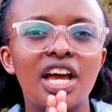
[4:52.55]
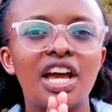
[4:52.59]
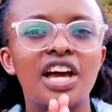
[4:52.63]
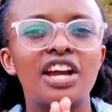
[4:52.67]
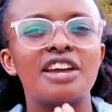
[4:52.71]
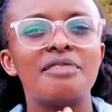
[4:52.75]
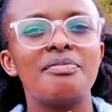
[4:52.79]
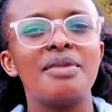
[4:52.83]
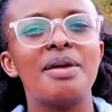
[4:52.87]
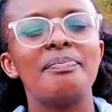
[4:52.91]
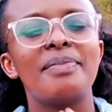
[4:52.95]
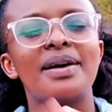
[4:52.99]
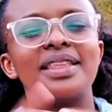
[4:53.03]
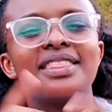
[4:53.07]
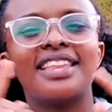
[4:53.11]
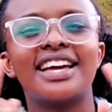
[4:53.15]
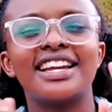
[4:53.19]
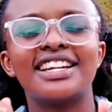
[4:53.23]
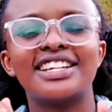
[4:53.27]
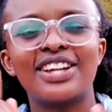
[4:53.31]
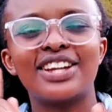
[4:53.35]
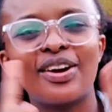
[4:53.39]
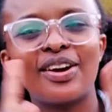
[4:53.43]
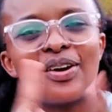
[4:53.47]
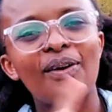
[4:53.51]
Remember that
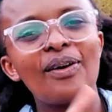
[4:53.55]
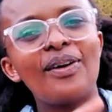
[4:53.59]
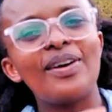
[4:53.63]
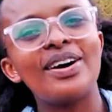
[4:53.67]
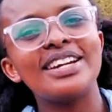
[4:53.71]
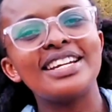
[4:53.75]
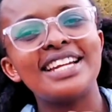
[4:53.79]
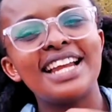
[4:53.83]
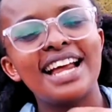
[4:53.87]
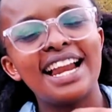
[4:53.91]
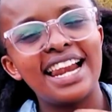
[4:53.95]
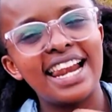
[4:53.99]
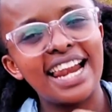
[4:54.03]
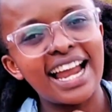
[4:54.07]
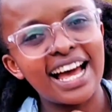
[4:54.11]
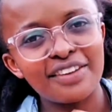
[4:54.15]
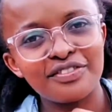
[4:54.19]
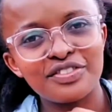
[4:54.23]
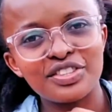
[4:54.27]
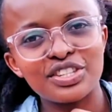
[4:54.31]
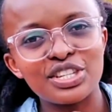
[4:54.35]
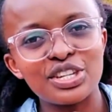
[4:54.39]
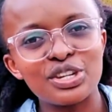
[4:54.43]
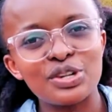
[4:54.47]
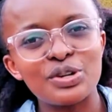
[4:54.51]
God
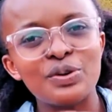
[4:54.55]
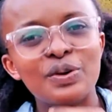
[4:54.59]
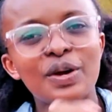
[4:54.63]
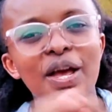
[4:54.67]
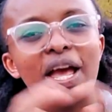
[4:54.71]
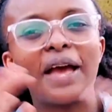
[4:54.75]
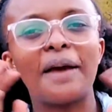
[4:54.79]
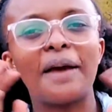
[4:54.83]
loves you.